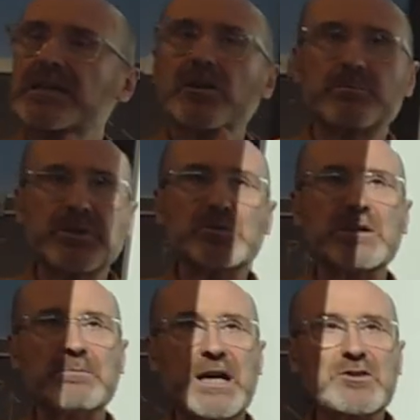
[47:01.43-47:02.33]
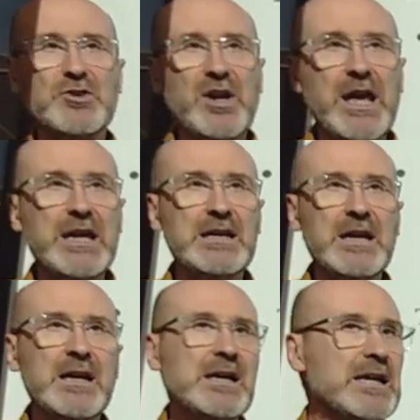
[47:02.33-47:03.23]
commuting by train.
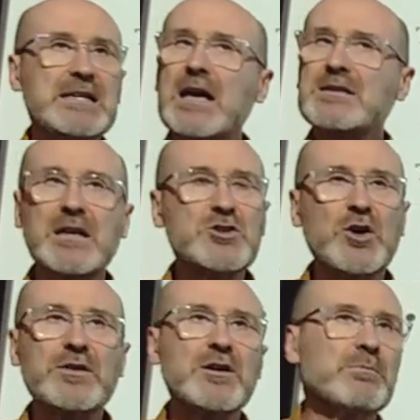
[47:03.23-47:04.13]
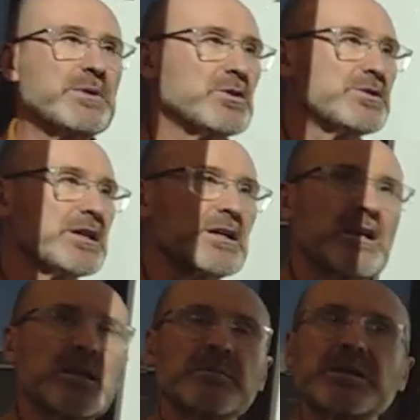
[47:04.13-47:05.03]
He doesn't enjoy the commuting
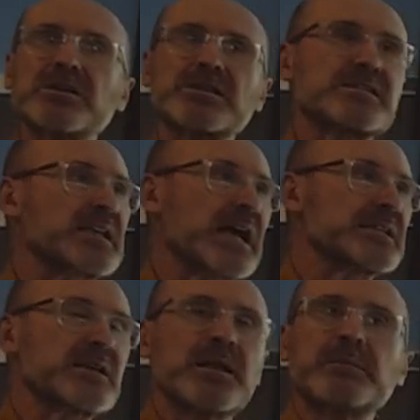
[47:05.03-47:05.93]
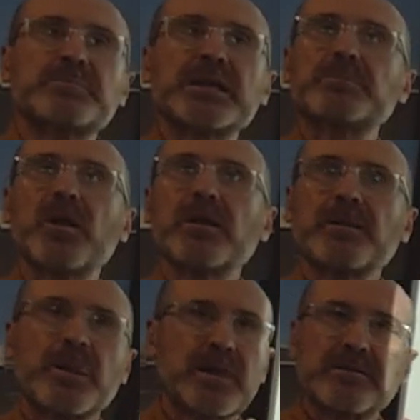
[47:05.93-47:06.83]
because he says
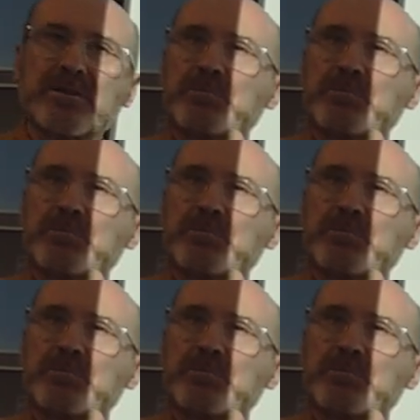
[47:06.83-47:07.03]
people, the